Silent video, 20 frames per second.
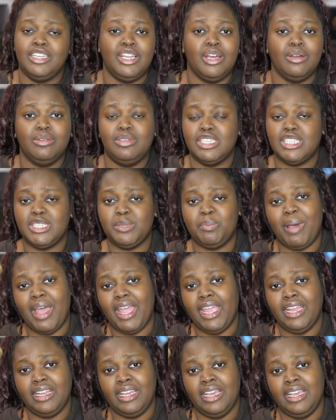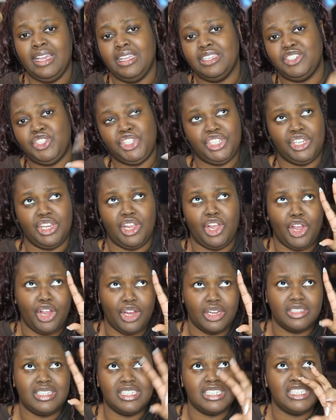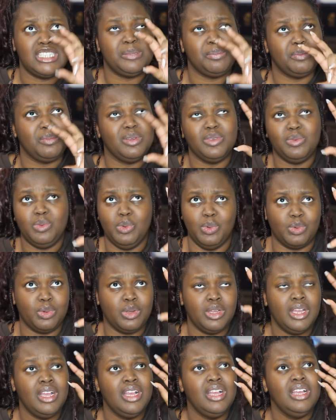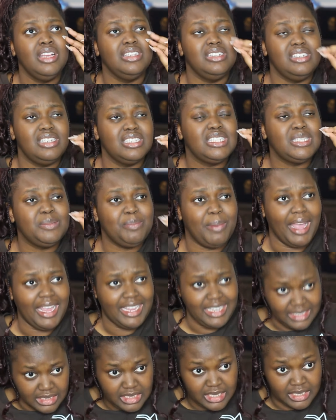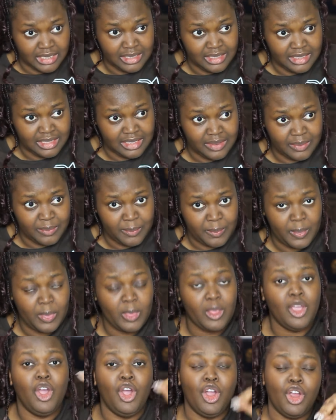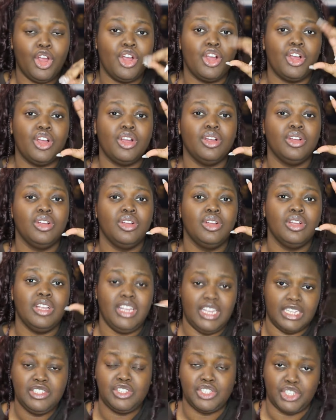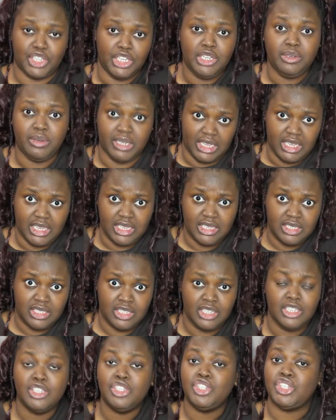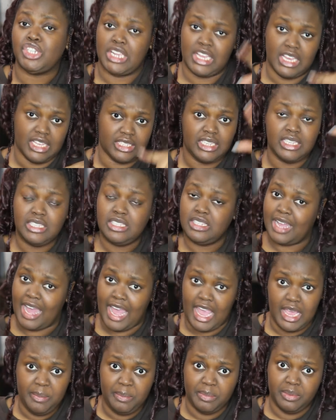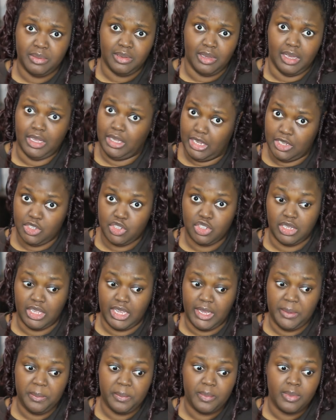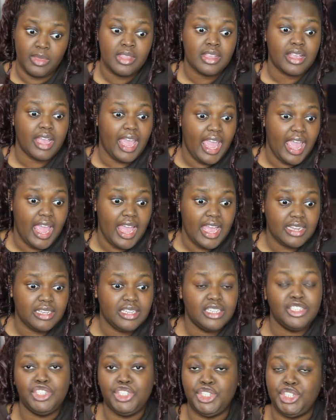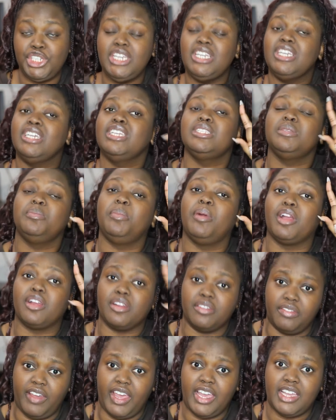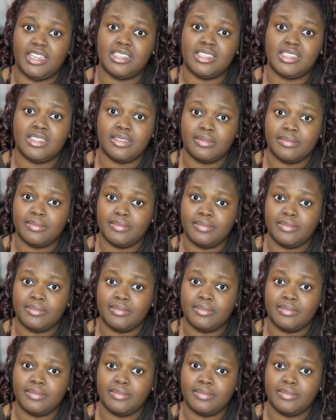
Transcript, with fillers: you know, despite dis- ooh, despite her insecurities, she is his type, allegedly, and she is perfect.